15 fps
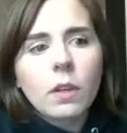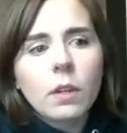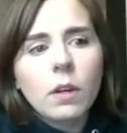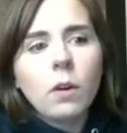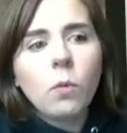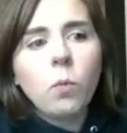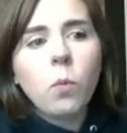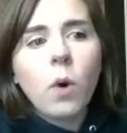
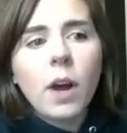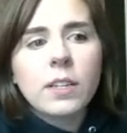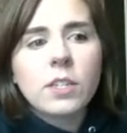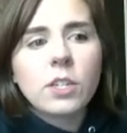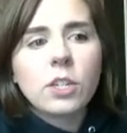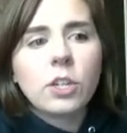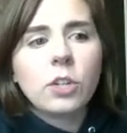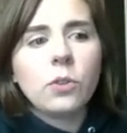what
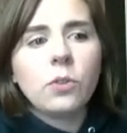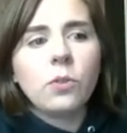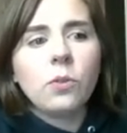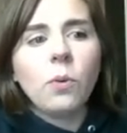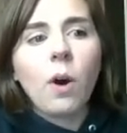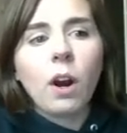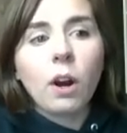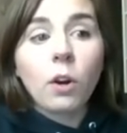you
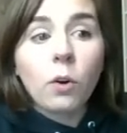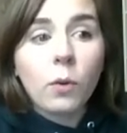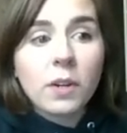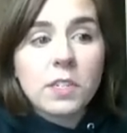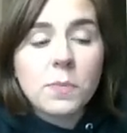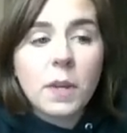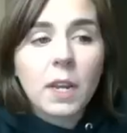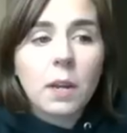are going to
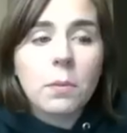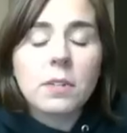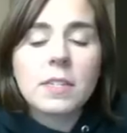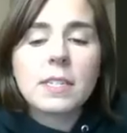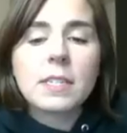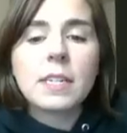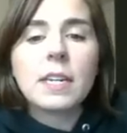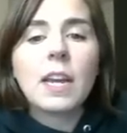be able to
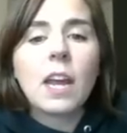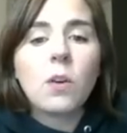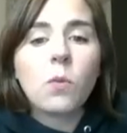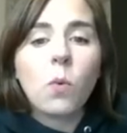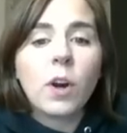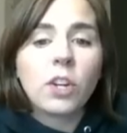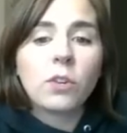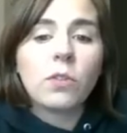see and
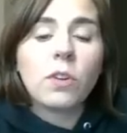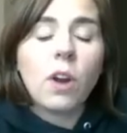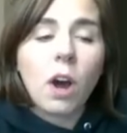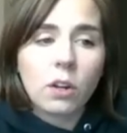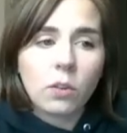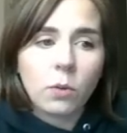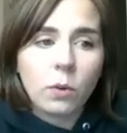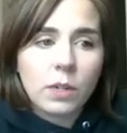what you're not
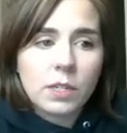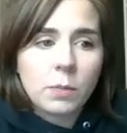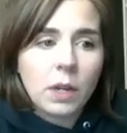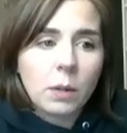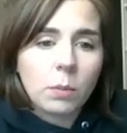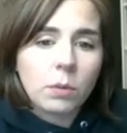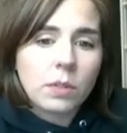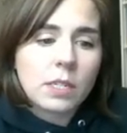going to be
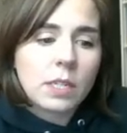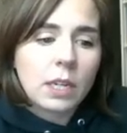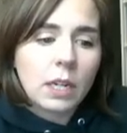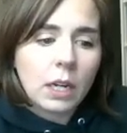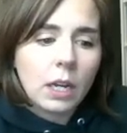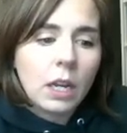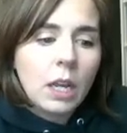able to see.